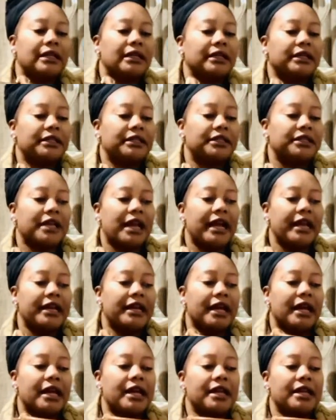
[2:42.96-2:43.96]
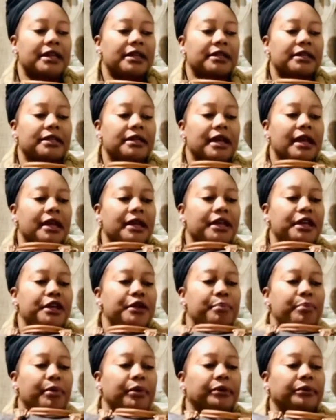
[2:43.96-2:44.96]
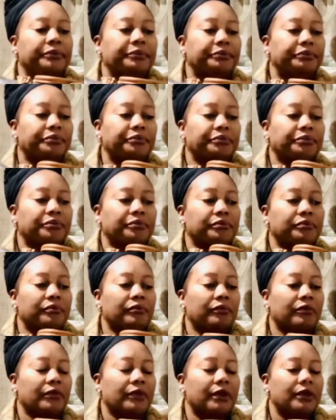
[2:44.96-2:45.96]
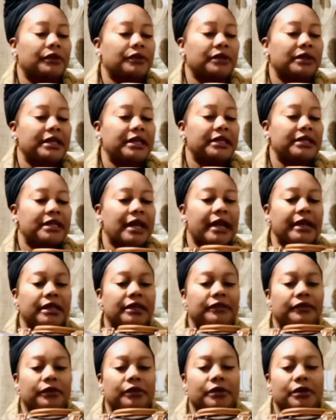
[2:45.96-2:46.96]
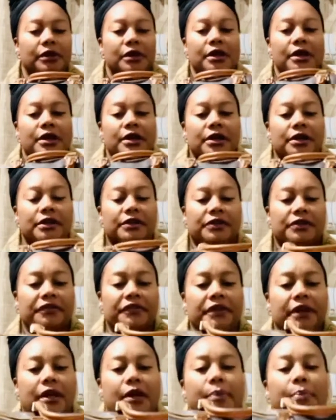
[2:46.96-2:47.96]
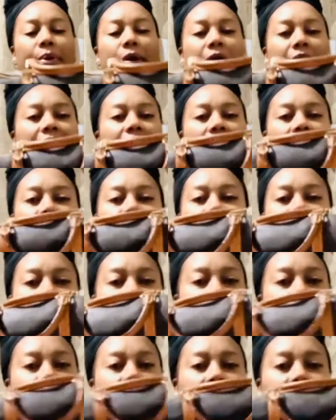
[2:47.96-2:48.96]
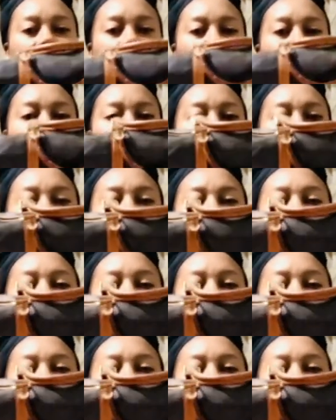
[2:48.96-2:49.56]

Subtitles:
design and a Cupo. So they designed it for Sofia Coppola. You can Google the